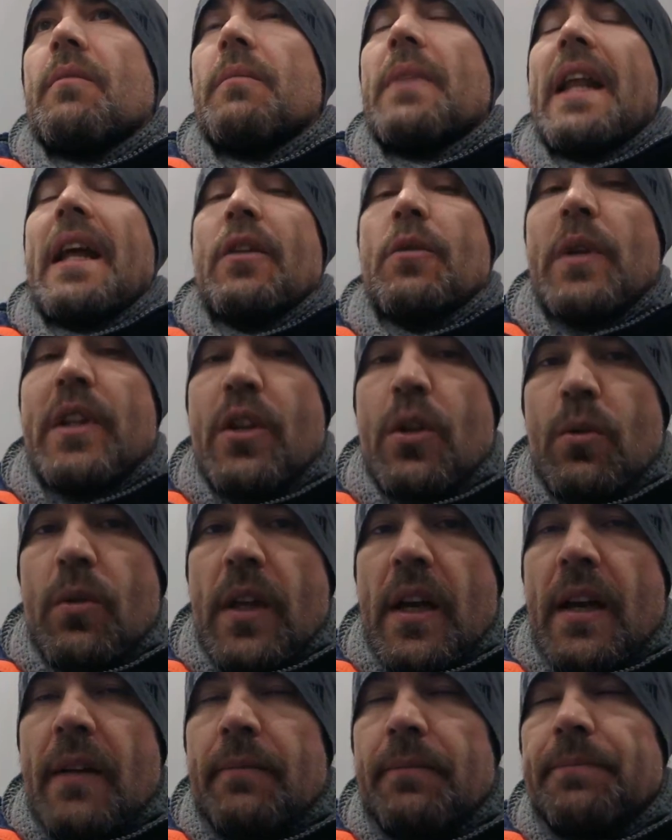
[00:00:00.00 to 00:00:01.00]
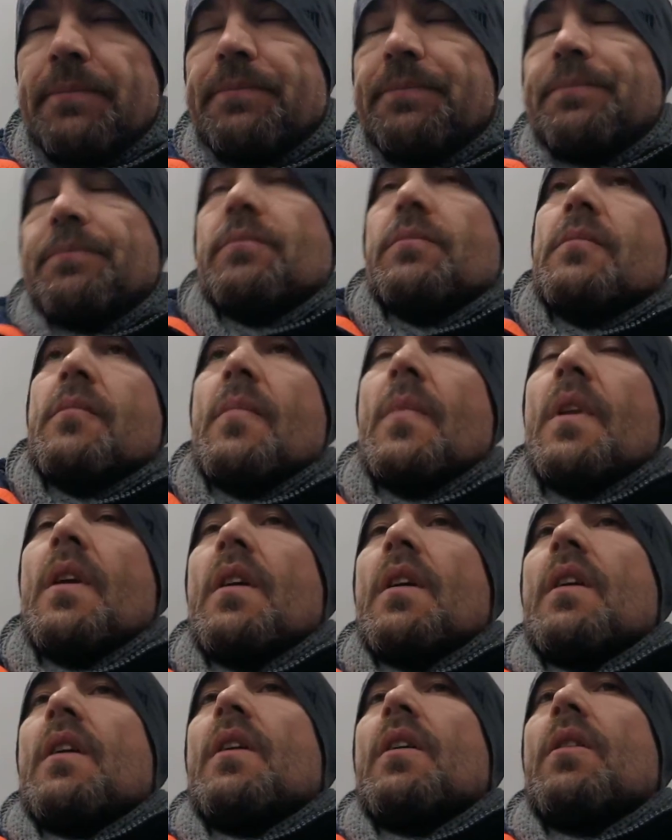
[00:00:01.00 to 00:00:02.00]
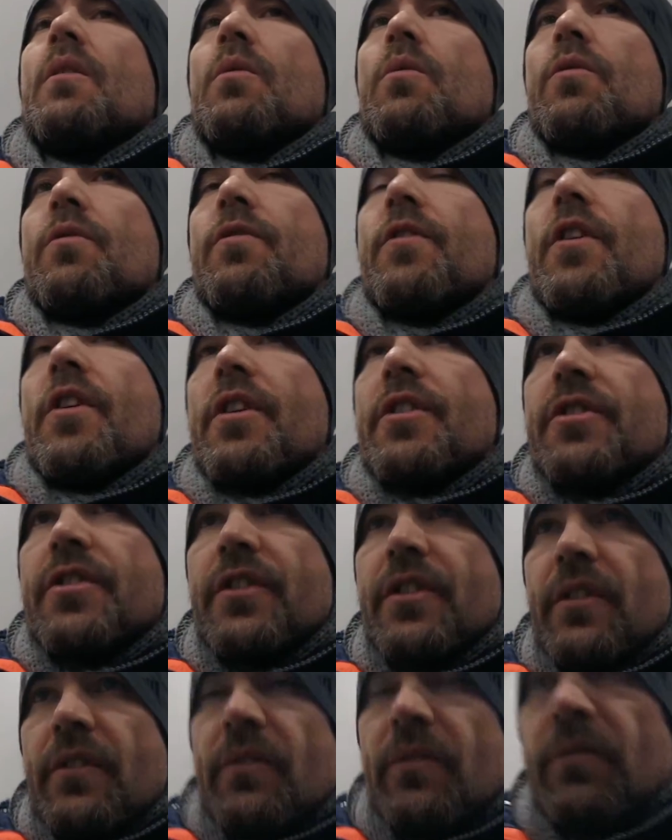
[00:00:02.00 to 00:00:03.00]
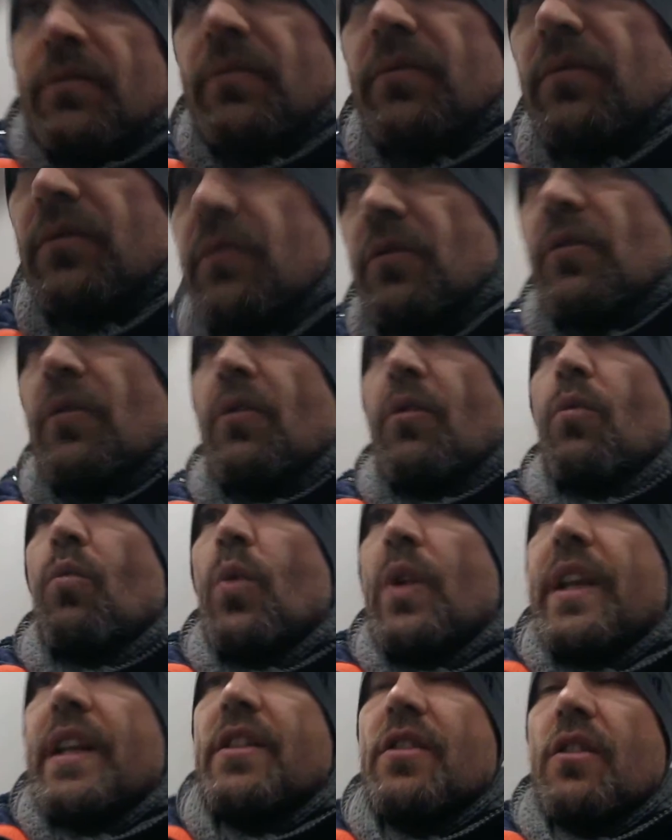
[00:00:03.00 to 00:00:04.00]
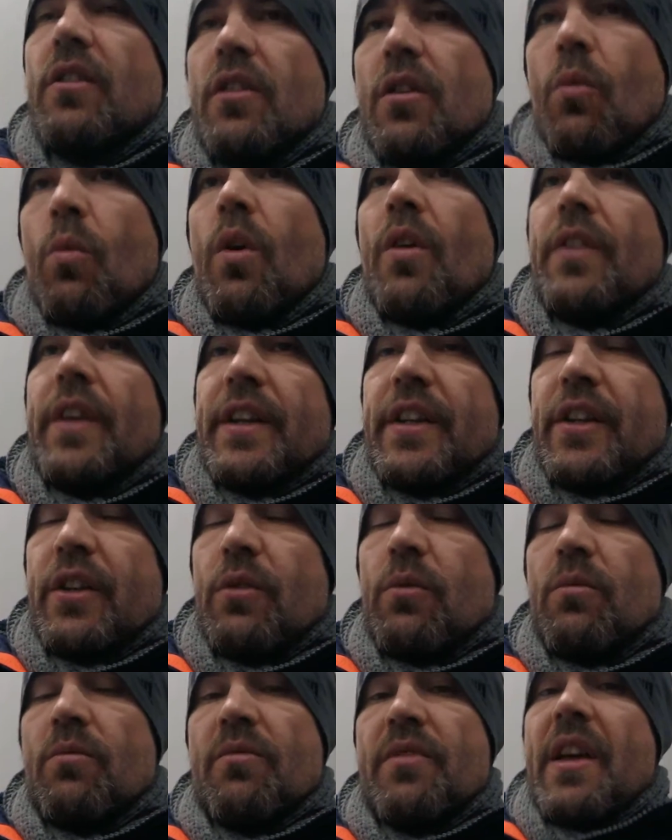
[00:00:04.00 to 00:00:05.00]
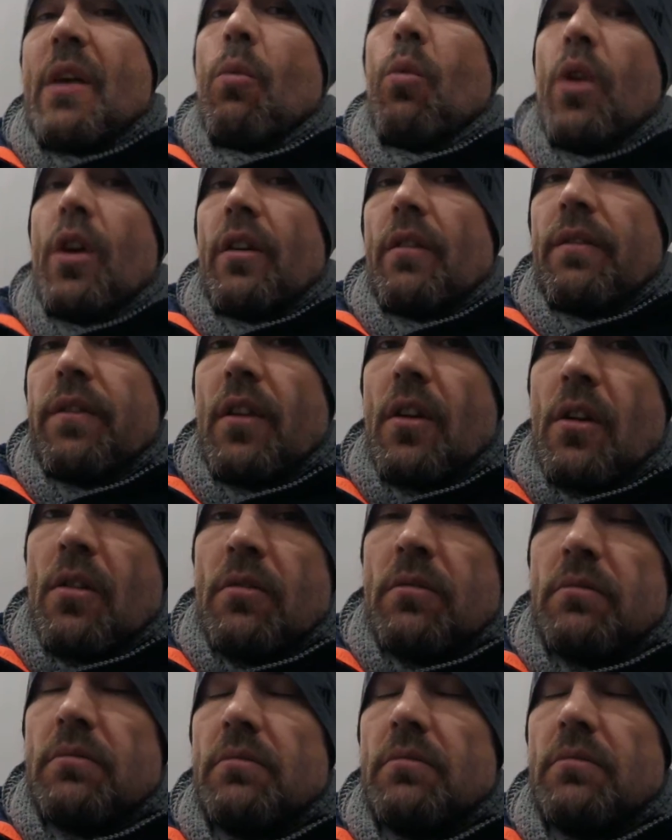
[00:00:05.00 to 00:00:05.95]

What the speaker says: But how do we do that? First, we need to look at what they do, their workflow.